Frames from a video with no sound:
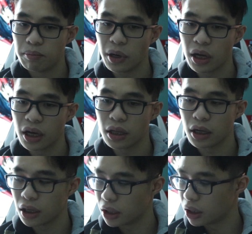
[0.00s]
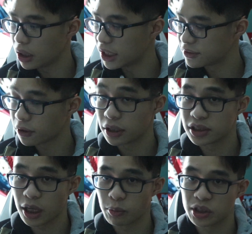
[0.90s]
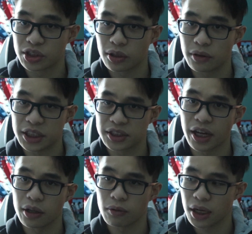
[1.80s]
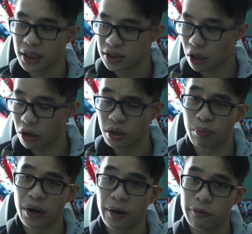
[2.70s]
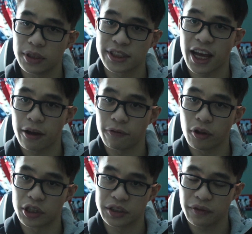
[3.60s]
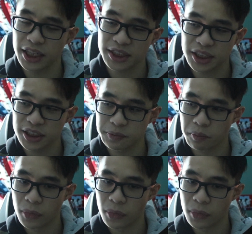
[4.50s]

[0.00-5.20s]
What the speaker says: But as far as I'm concerned, design-wise, all the brown ones have large faces.